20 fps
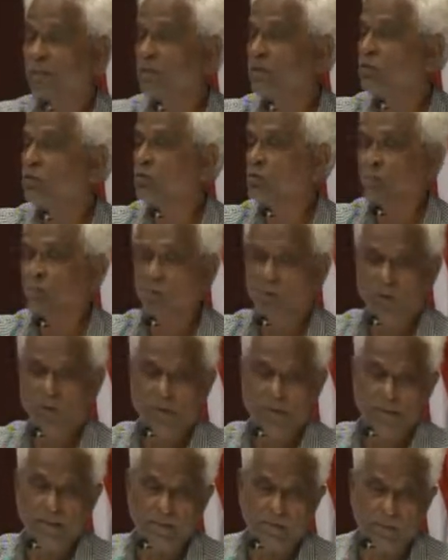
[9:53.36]
once more
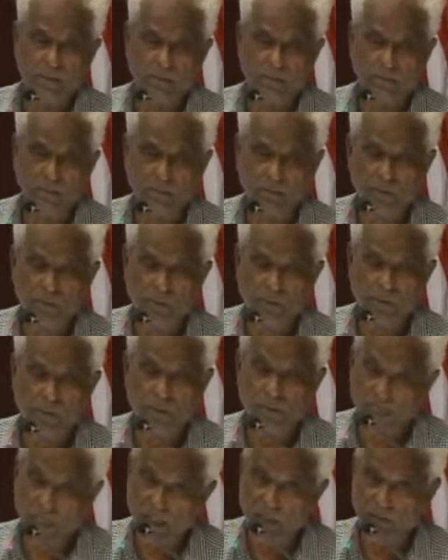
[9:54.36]
I tell you,
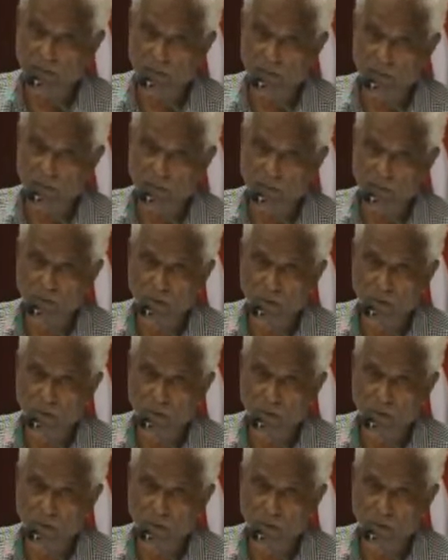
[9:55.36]
therefore,